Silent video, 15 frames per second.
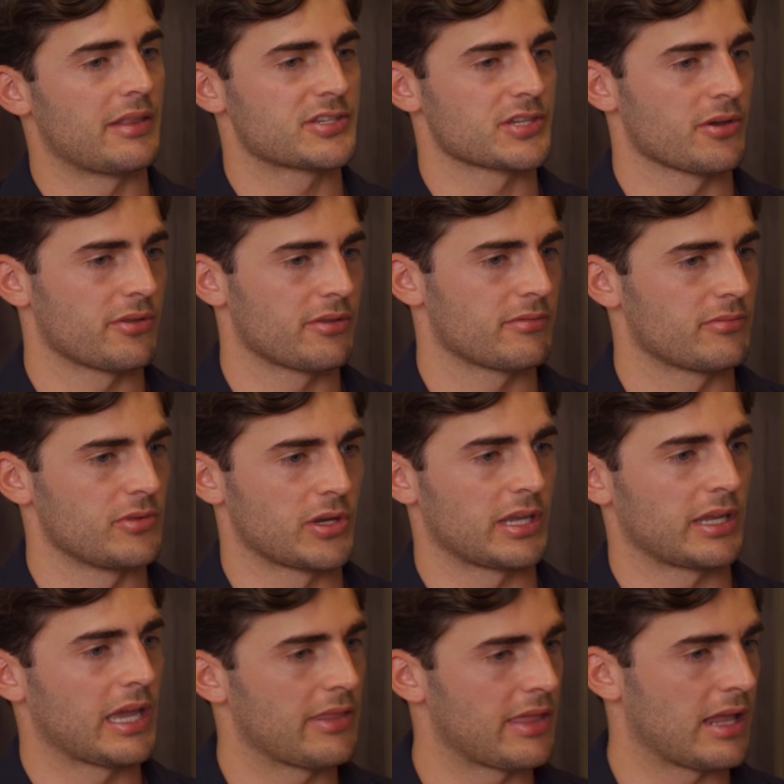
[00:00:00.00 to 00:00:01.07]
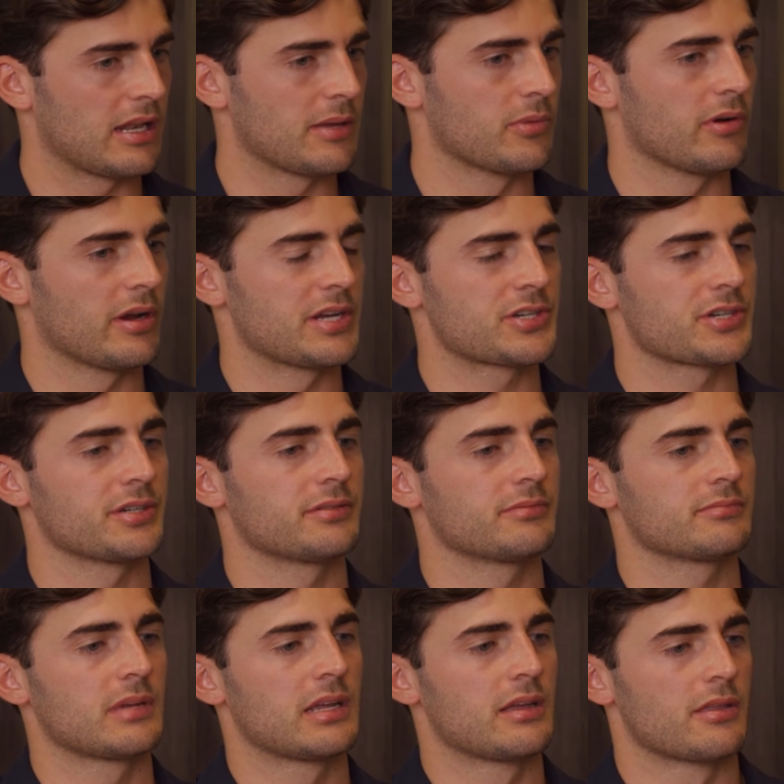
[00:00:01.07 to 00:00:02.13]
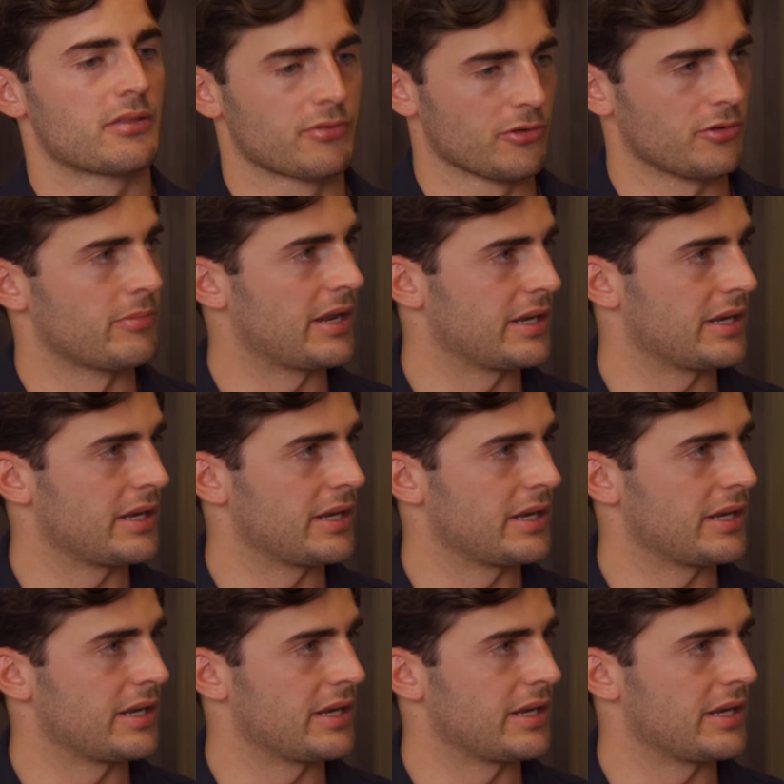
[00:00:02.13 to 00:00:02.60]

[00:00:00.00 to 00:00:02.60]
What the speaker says: so you can get that liberation through